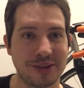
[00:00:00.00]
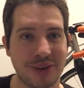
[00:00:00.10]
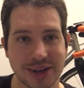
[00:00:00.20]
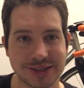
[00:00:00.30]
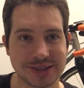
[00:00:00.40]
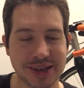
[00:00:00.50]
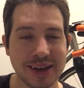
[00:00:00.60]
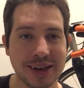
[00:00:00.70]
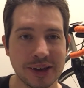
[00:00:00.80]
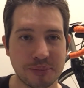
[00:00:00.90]
devices.
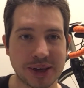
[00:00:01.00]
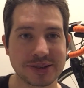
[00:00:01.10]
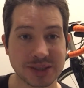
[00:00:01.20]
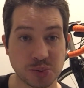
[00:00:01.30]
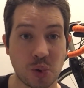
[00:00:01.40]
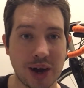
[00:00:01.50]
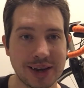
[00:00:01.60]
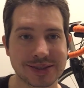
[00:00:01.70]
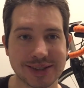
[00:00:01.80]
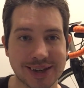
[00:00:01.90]
Because it's
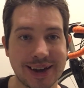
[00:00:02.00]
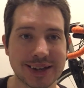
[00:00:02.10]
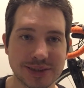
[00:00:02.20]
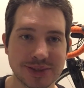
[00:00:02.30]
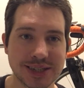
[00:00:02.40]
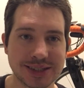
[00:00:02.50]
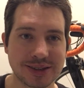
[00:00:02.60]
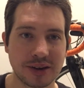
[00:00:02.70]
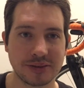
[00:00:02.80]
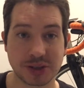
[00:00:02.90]
wireless, the connectivity
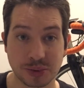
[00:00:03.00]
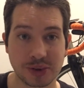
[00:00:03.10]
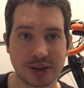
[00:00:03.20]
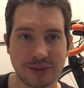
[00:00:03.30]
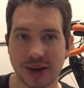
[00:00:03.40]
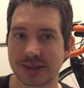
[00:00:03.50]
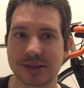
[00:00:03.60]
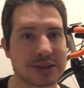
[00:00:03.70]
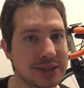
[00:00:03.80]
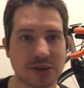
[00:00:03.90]
to other
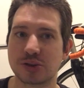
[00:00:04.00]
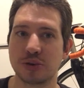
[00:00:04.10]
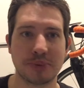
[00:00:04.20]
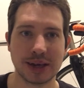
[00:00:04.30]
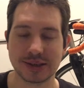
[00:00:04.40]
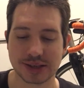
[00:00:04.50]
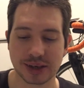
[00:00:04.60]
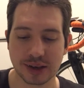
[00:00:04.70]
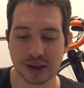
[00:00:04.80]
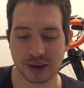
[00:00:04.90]
devices is super easy
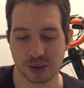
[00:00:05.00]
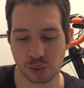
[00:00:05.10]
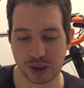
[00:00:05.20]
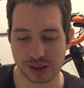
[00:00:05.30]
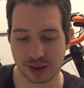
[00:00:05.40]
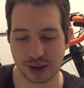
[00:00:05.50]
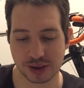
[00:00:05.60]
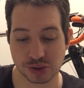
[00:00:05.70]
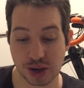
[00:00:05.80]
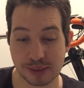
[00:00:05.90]
with
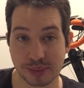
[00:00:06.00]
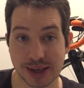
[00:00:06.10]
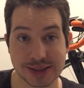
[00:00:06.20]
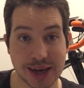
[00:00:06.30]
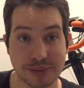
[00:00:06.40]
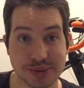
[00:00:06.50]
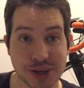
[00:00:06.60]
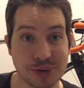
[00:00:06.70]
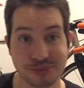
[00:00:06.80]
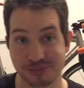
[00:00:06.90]
SRAM ETAP.
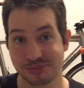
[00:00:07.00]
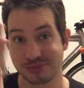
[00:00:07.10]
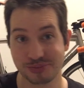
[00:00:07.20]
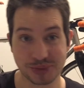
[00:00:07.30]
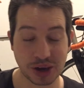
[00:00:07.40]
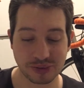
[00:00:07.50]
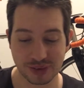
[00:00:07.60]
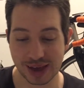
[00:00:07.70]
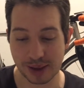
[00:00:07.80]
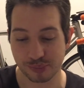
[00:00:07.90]
So go for
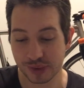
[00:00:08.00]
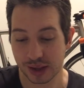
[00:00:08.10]
that.